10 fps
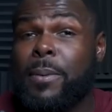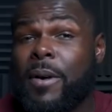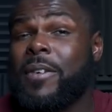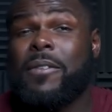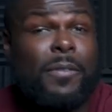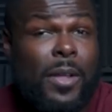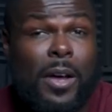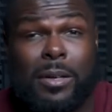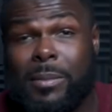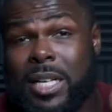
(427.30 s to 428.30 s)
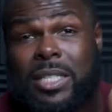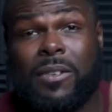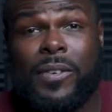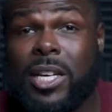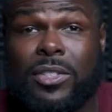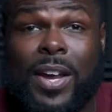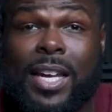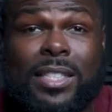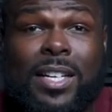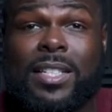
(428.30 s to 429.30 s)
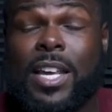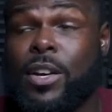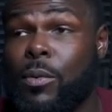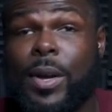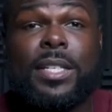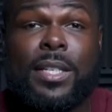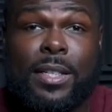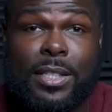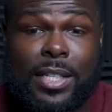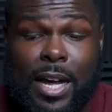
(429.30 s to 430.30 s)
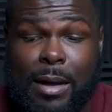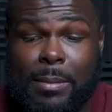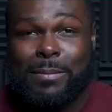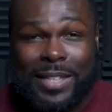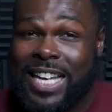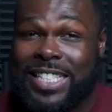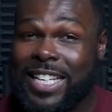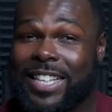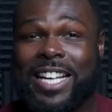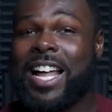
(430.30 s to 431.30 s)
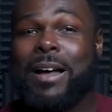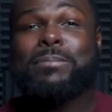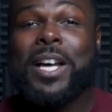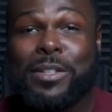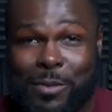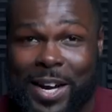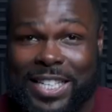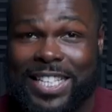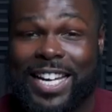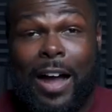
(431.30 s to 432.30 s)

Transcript: perfect for vlogging because the face tracking does a crazy good job. But that's it, I'm done ranting.